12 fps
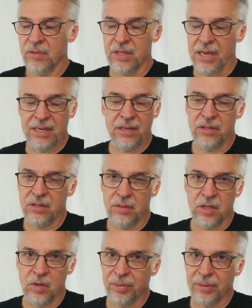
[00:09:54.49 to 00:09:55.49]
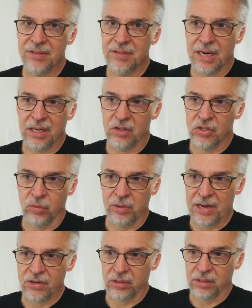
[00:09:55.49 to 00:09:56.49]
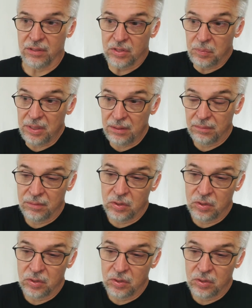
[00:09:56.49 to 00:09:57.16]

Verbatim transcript: it blends together so naturally to me.